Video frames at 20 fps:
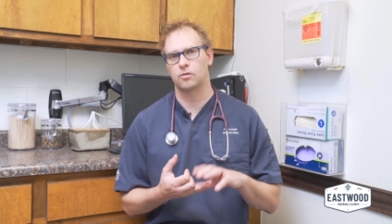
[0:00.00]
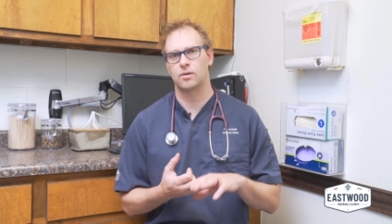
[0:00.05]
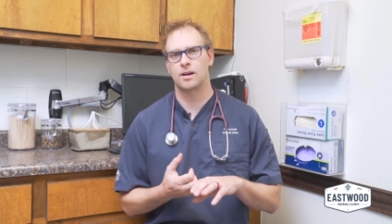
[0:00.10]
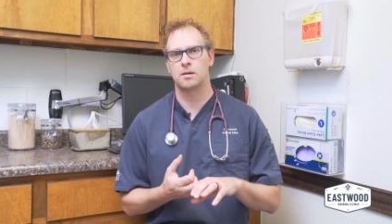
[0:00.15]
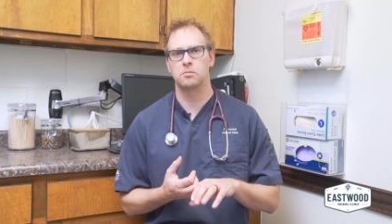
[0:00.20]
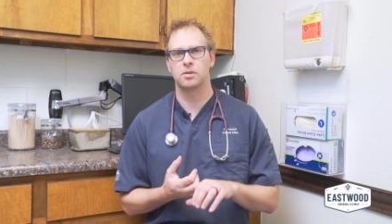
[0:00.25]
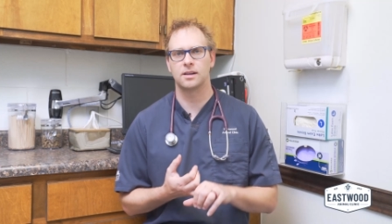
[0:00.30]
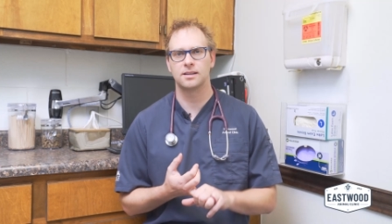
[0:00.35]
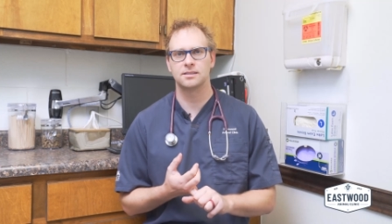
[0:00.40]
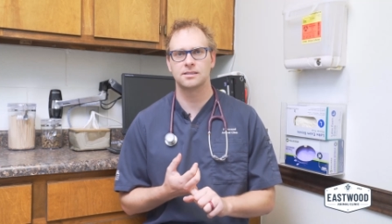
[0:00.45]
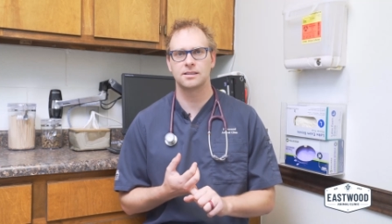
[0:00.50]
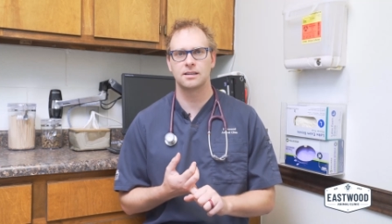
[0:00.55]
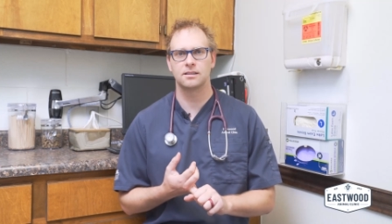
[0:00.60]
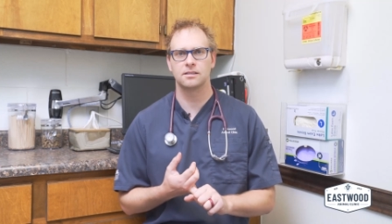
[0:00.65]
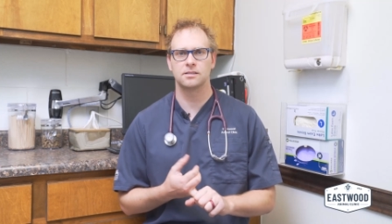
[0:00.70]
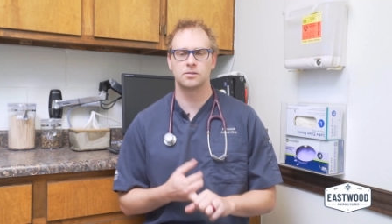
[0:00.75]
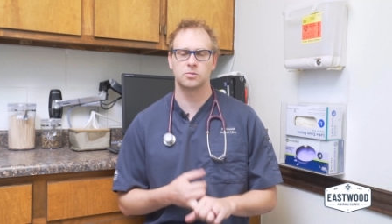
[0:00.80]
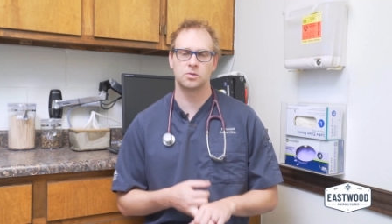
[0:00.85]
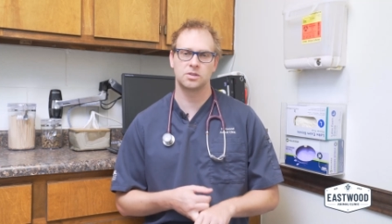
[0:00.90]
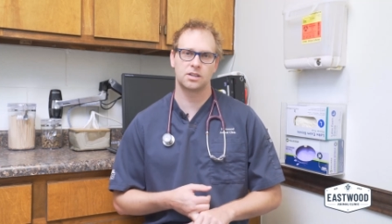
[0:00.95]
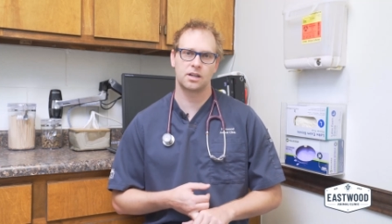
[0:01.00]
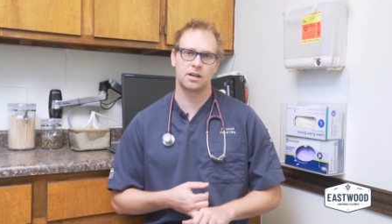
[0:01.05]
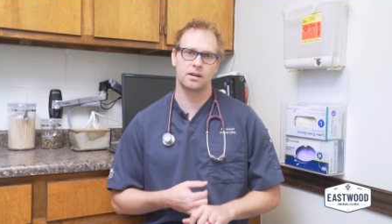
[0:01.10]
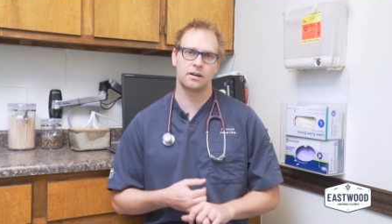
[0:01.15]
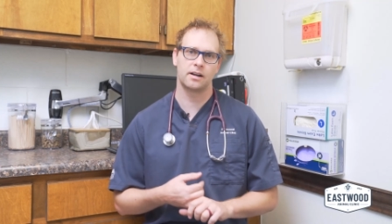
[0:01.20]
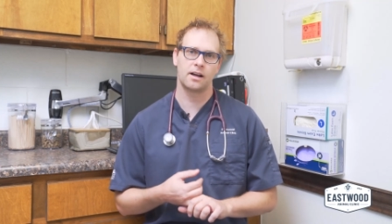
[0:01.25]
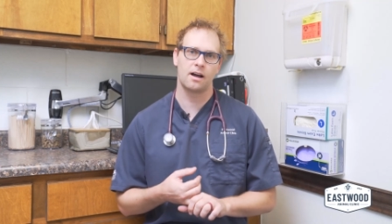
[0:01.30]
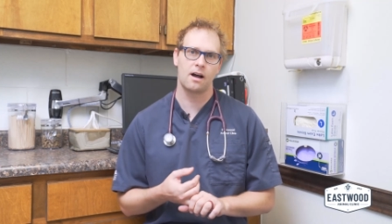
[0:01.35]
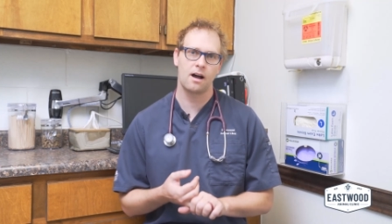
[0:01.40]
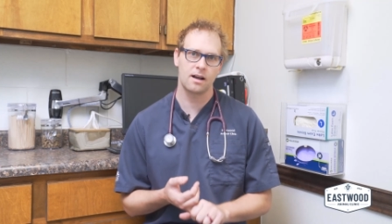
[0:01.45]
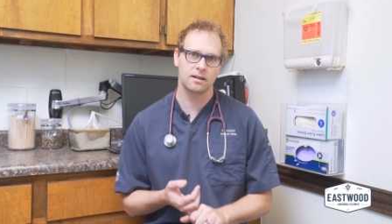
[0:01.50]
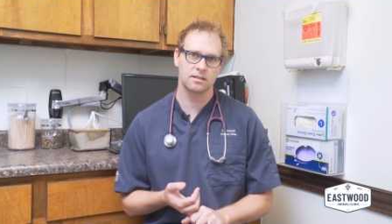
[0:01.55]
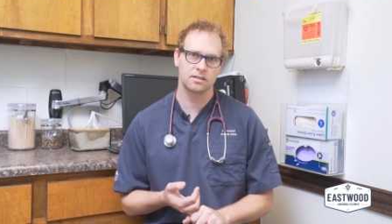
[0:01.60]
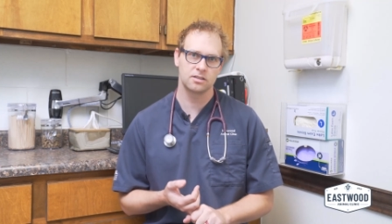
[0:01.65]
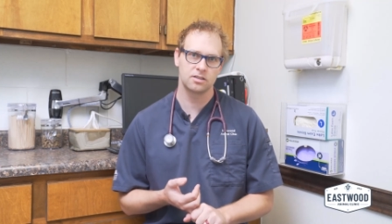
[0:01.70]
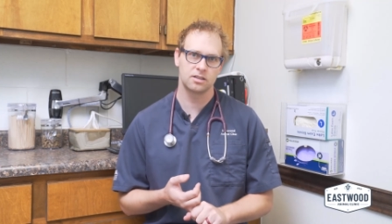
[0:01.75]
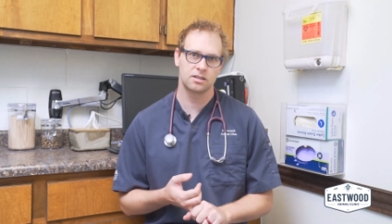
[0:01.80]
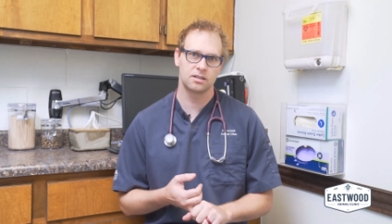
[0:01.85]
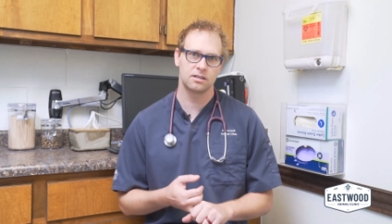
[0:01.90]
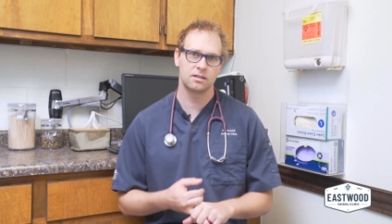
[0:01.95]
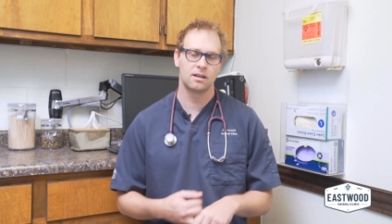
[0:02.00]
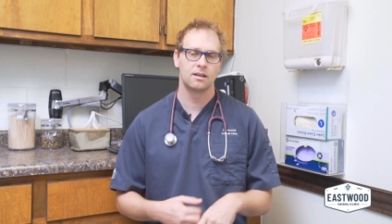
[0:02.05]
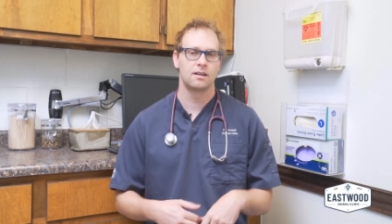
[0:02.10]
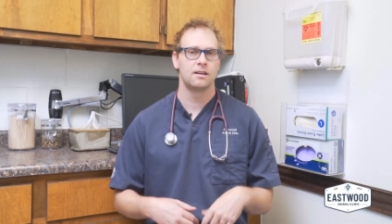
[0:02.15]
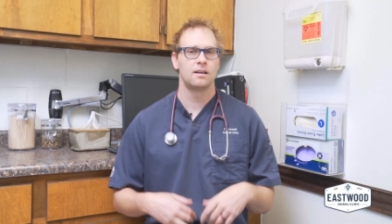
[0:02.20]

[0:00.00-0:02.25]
red blood cells, which carry oxygen.